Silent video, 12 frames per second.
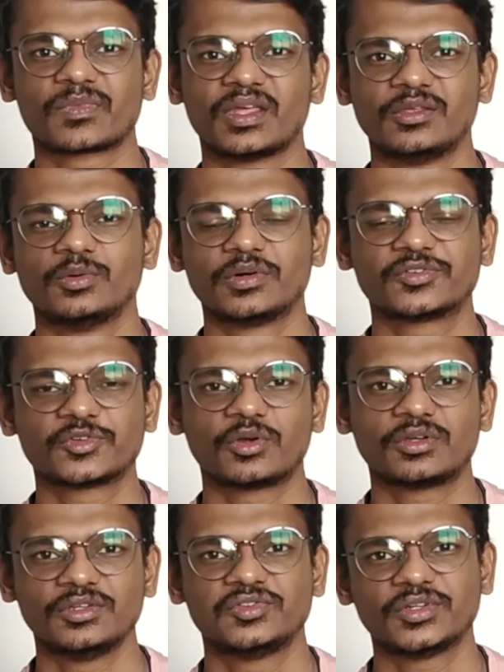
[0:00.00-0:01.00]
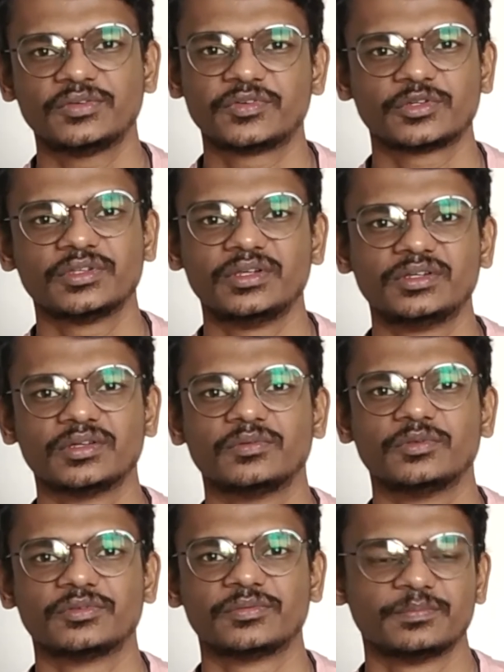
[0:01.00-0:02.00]
you were shortlisted for the
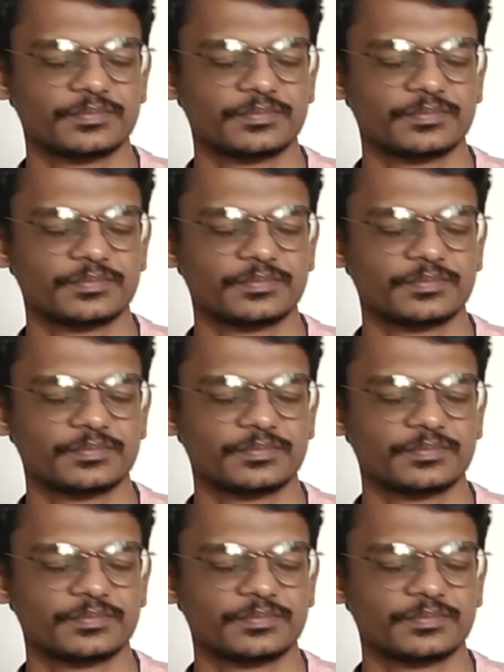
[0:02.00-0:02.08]
interviews.